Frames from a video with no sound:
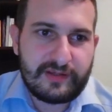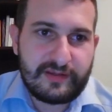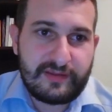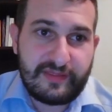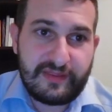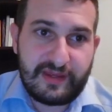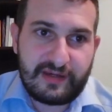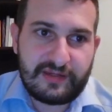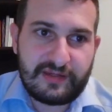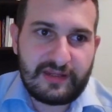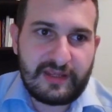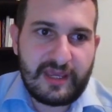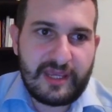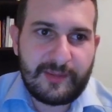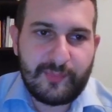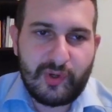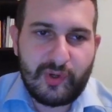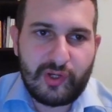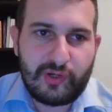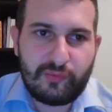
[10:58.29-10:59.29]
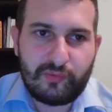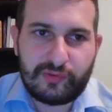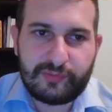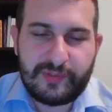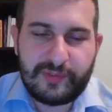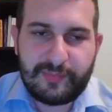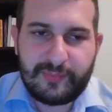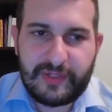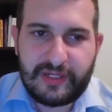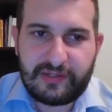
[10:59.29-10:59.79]
Then the a pawn would
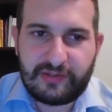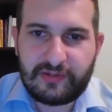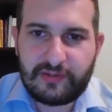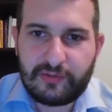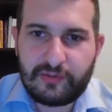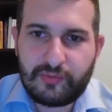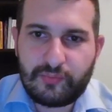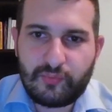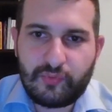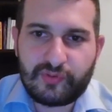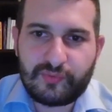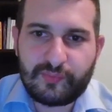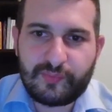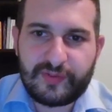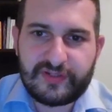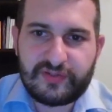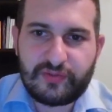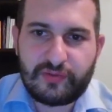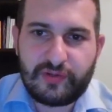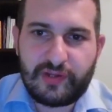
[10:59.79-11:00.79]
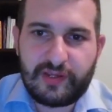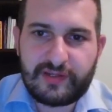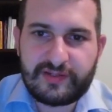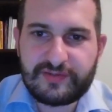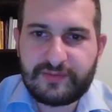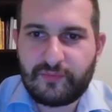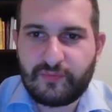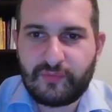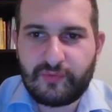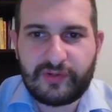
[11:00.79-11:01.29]
be pinned. Wouldn't be so nice, would